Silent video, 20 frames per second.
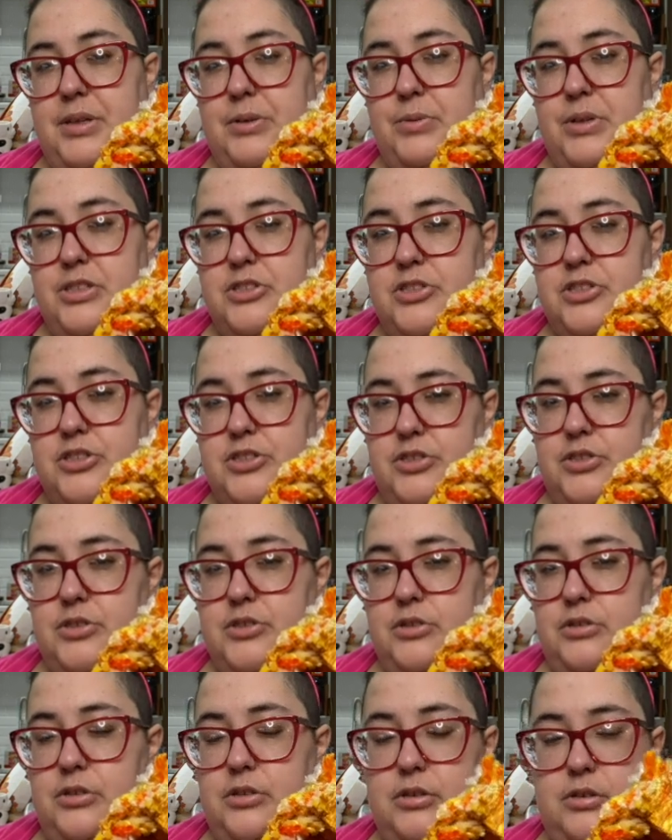Witch.
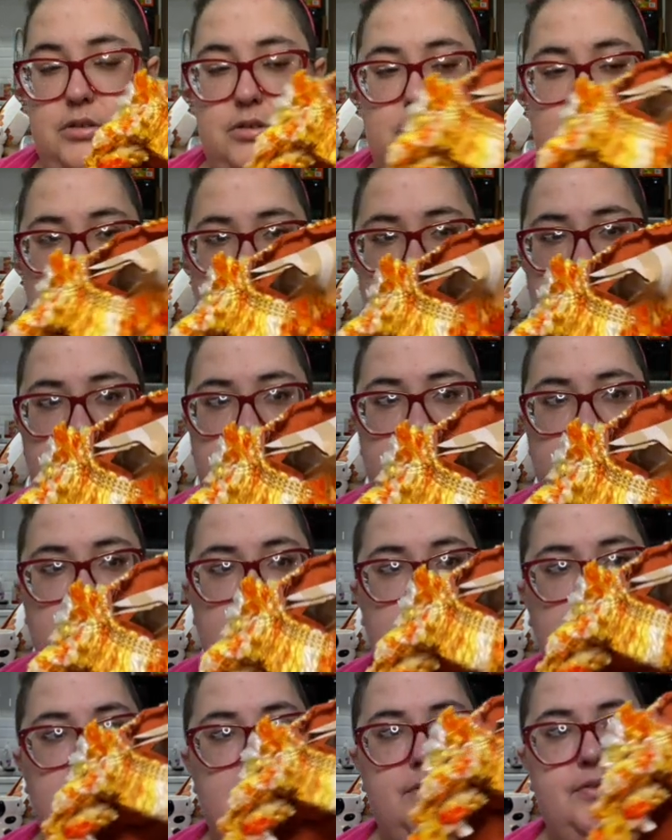
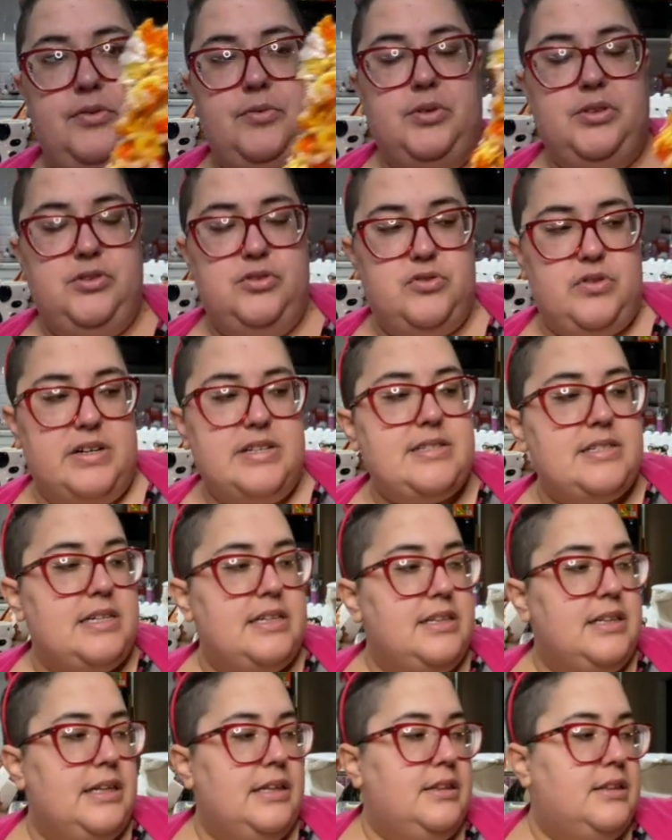If you want to
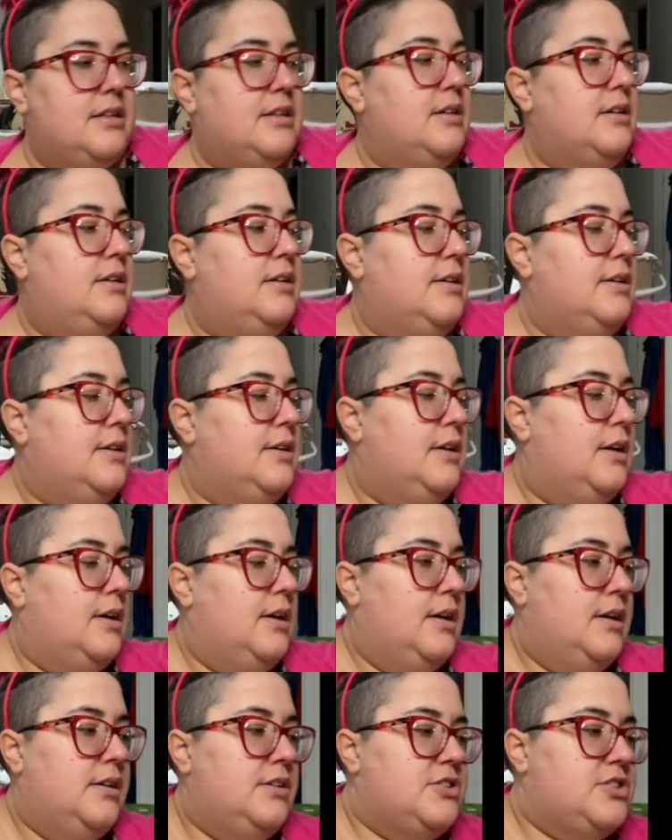translate it,
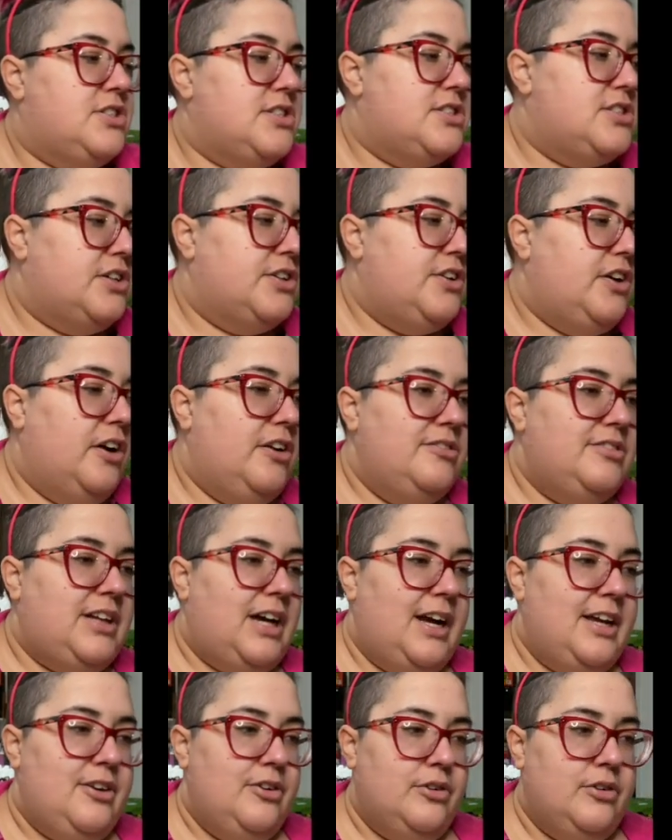she's a yarn
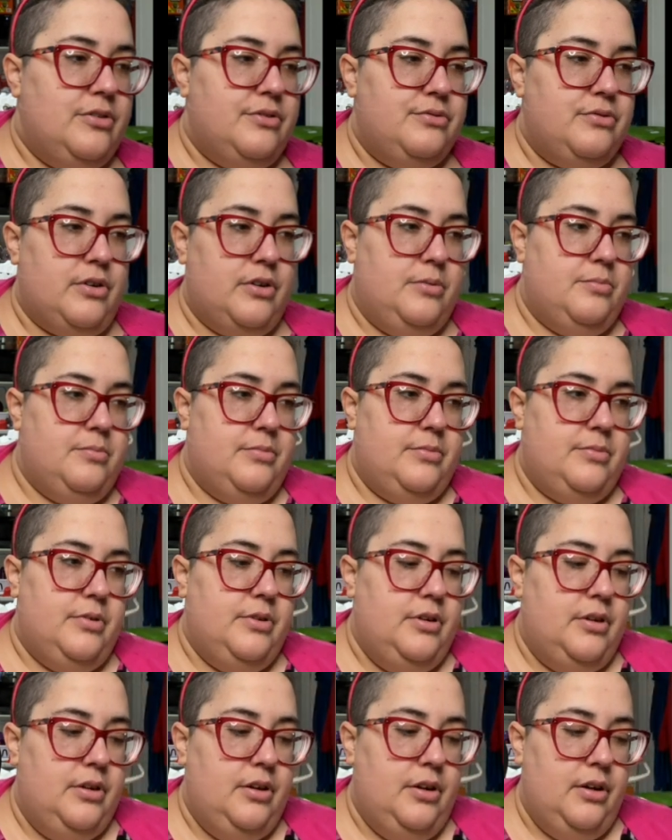dyer from
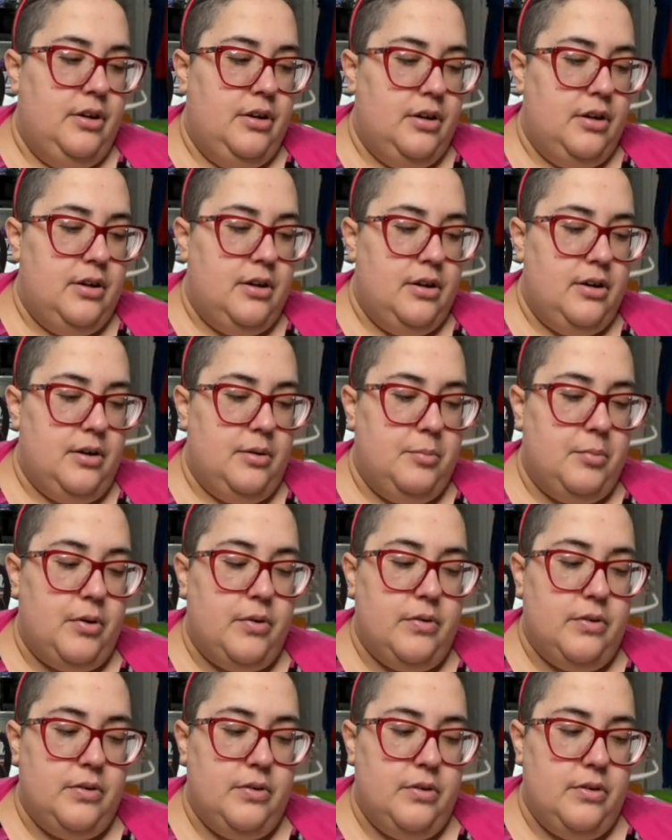
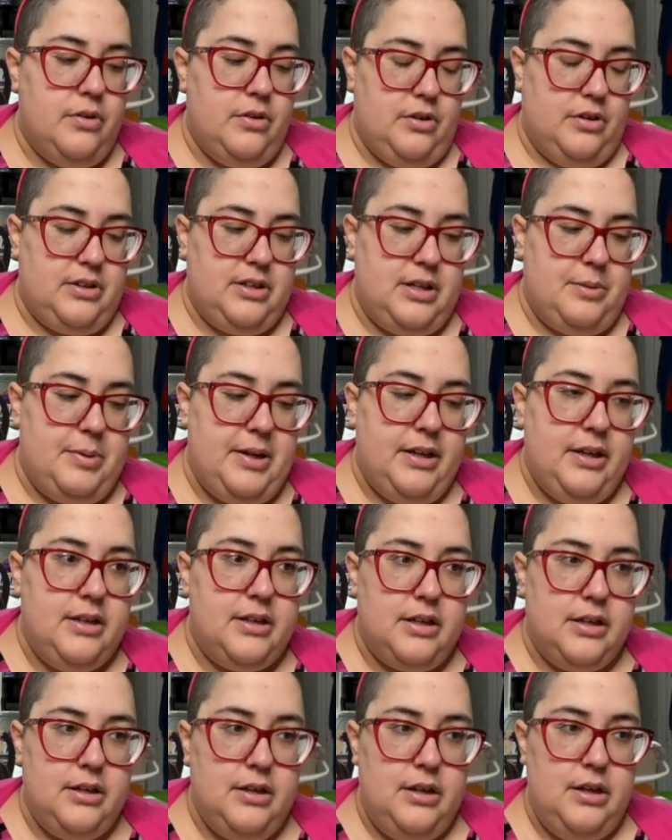Quebec.
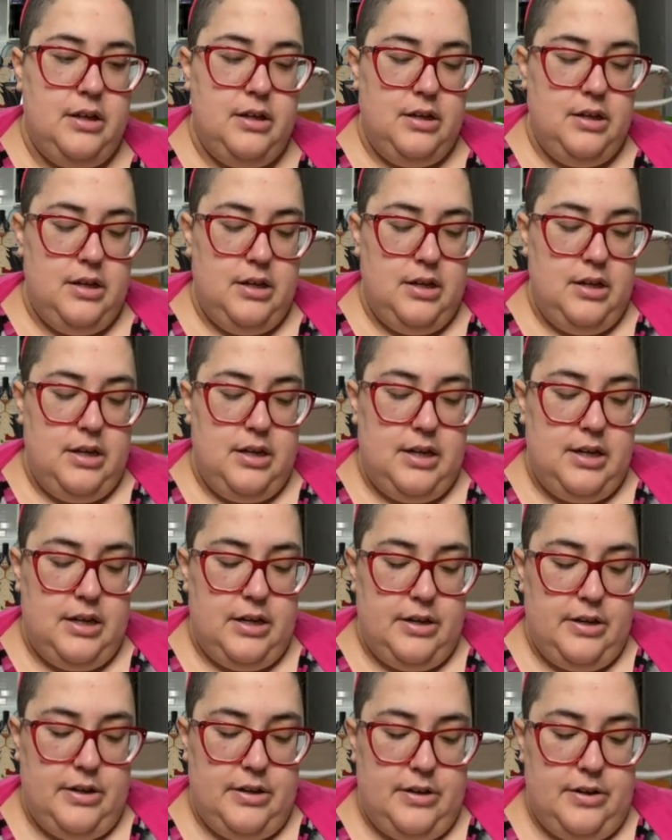
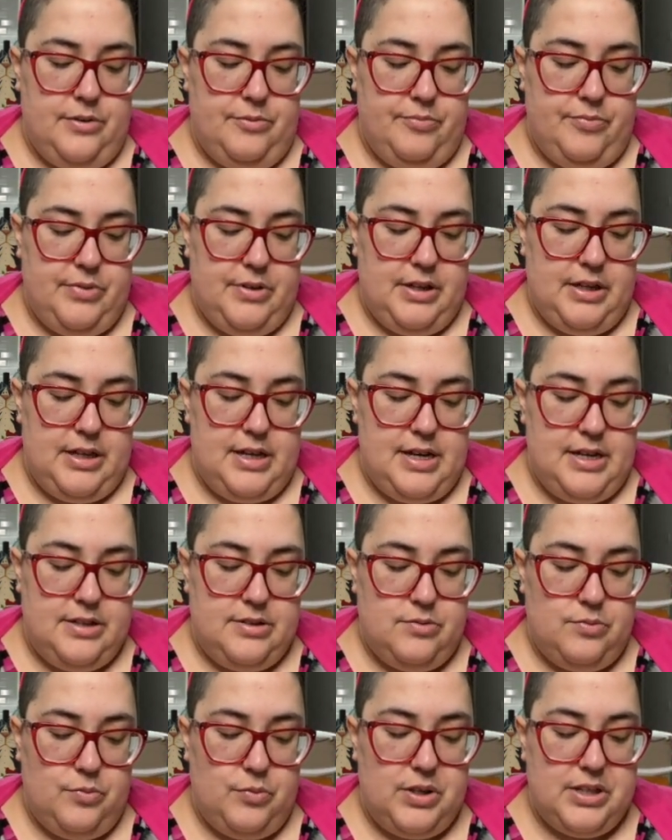
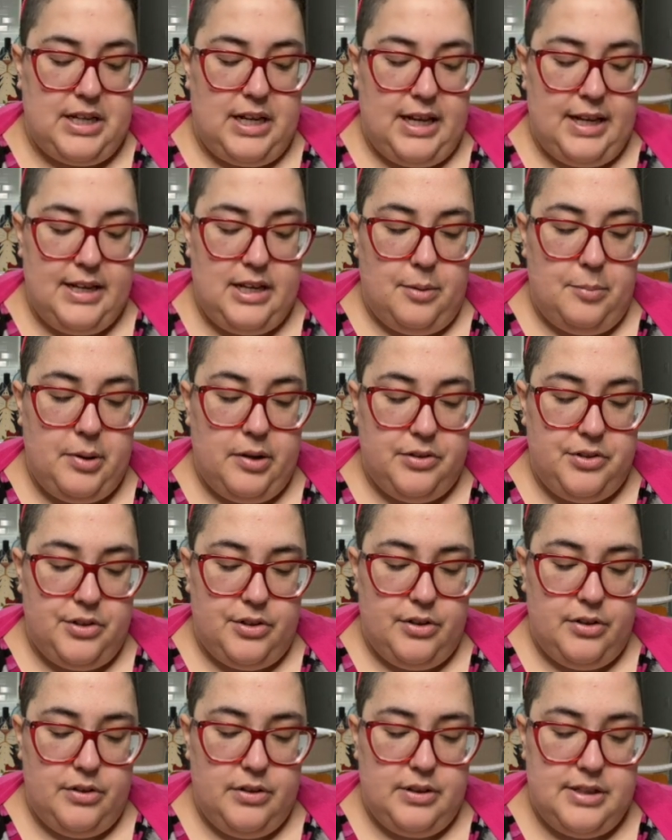And what I like about
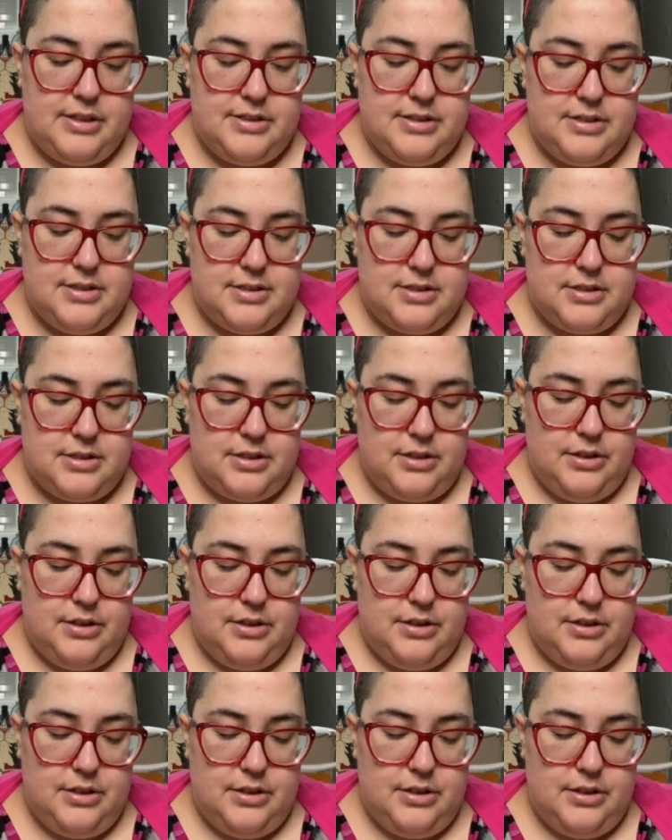her is